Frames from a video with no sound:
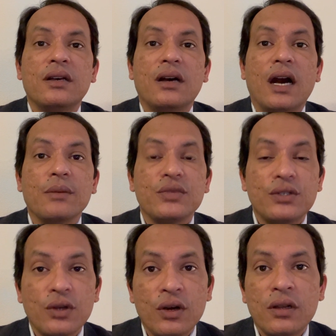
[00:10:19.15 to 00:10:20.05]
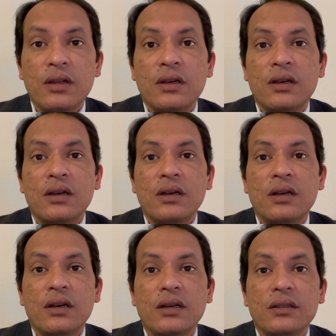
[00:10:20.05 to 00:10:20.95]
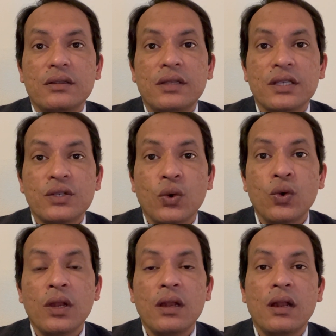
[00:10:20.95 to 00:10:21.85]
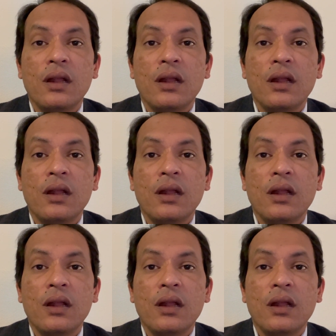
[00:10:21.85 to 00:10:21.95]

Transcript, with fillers: I'm sure this whole